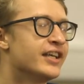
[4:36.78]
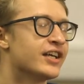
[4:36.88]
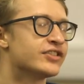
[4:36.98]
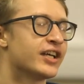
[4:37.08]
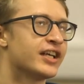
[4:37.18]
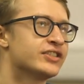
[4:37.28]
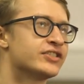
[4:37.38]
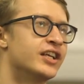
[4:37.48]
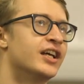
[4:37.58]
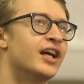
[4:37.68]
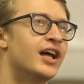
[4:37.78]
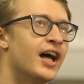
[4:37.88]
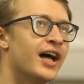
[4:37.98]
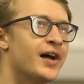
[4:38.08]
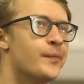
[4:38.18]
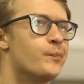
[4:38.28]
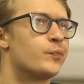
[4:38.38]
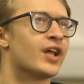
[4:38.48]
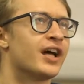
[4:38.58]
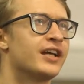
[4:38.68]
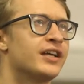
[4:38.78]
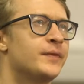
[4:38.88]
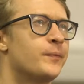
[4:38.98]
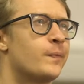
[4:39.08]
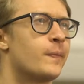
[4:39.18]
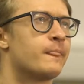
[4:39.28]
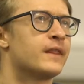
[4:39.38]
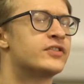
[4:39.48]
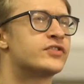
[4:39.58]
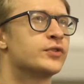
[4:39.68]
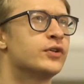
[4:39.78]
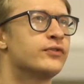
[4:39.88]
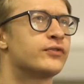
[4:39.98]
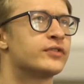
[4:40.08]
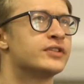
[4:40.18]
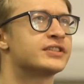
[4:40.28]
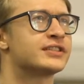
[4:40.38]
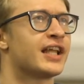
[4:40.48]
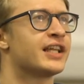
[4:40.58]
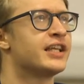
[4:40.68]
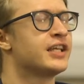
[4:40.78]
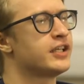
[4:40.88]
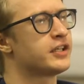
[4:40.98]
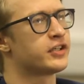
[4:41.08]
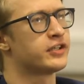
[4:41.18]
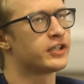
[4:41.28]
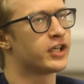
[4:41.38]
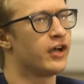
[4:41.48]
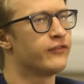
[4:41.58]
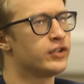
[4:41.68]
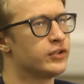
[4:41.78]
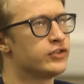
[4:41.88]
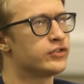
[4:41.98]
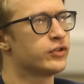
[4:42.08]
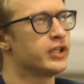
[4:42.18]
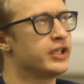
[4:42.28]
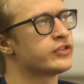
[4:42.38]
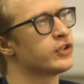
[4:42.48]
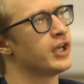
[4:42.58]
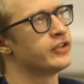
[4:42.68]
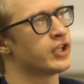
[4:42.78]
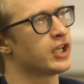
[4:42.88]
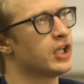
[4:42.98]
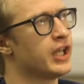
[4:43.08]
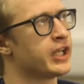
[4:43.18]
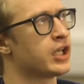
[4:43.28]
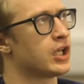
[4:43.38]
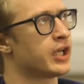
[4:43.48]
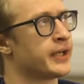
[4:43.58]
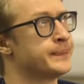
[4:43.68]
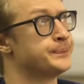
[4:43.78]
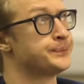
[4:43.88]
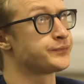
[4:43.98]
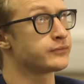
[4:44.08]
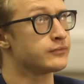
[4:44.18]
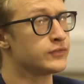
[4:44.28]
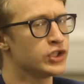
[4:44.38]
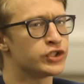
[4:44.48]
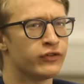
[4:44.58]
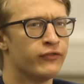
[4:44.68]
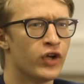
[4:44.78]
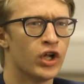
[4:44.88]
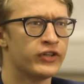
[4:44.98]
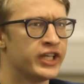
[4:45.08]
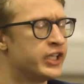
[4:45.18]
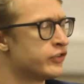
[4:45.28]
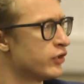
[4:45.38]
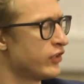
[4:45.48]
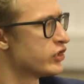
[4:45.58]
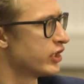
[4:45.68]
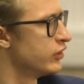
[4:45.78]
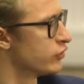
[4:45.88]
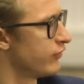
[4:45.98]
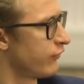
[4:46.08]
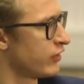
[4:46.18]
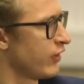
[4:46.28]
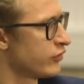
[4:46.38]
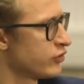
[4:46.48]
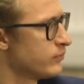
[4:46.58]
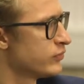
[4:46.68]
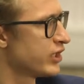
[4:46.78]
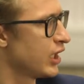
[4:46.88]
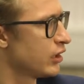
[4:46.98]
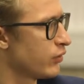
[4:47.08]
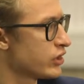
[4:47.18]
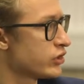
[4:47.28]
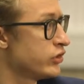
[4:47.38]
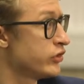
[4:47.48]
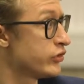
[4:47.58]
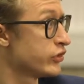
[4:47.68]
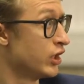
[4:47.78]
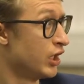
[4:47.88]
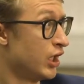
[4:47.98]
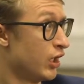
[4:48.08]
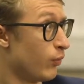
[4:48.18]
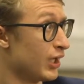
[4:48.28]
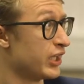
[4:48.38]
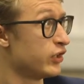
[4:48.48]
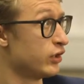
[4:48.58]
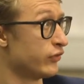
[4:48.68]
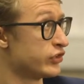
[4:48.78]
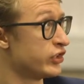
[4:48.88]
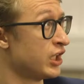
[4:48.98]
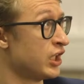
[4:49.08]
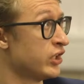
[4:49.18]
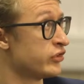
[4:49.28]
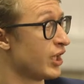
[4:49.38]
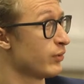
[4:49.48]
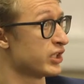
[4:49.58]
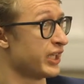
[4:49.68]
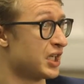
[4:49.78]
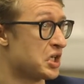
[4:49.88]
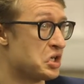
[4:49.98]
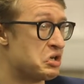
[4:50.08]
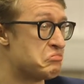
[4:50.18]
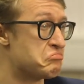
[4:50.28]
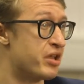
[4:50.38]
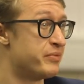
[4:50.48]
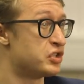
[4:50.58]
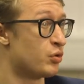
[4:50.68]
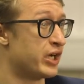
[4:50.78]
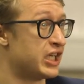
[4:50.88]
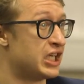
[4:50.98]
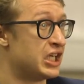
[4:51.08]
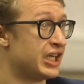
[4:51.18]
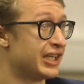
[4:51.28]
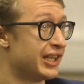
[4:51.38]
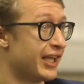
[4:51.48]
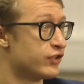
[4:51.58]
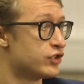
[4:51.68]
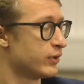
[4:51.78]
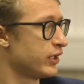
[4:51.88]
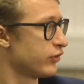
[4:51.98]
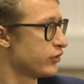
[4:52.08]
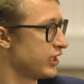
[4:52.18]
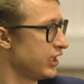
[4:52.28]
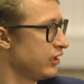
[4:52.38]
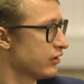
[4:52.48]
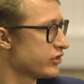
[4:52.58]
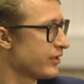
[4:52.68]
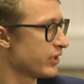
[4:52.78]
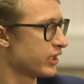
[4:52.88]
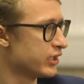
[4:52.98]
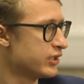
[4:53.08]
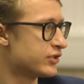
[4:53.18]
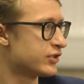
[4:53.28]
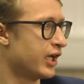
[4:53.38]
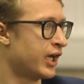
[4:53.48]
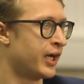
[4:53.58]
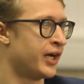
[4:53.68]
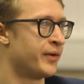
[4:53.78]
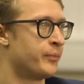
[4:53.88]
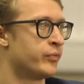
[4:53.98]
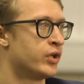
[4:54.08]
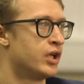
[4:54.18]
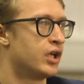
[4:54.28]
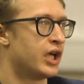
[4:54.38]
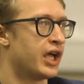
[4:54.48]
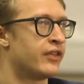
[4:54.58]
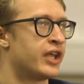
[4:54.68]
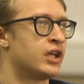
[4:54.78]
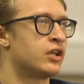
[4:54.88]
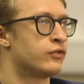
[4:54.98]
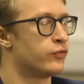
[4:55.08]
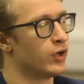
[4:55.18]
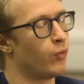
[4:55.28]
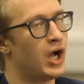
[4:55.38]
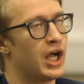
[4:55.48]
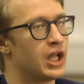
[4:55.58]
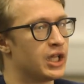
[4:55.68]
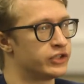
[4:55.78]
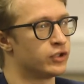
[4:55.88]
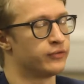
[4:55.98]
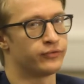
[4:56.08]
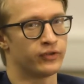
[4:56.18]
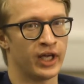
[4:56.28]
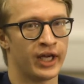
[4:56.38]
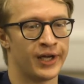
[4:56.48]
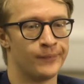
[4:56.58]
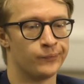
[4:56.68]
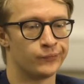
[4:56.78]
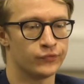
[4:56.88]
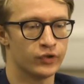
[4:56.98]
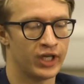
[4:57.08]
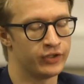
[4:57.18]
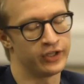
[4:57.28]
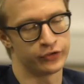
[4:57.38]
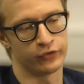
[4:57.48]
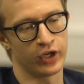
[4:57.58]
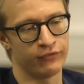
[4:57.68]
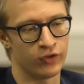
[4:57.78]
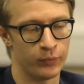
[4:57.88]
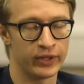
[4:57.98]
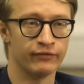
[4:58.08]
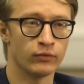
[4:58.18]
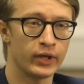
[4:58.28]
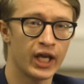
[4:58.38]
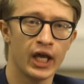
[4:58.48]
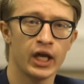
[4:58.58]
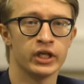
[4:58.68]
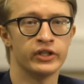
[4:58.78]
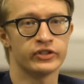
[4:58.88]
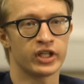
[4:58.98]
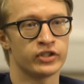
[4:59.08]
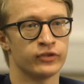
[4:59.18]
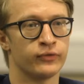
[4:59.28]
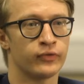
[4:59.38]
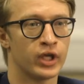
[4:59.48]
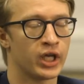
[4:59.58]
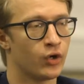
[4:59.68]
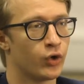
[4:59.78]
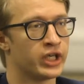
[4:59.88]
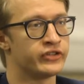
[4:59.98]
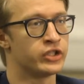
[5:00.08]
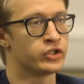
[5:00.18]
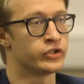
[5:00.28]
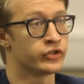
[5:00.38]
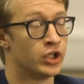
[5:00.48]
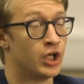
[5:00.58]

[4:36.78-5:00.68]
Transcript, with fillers: Yeah. So I guess um, I it's sort of slightly convoluted story. So, so I got like um, sort of involved in and sort of interested in sort of effective altruism style questions mm-hmm. while at university. So that was like maybe 2011, 2013 or something like this. Um, and then for a while, I sort of um, I, I, sort of got involved with Giving What We Can and these kinds of uh, organizations.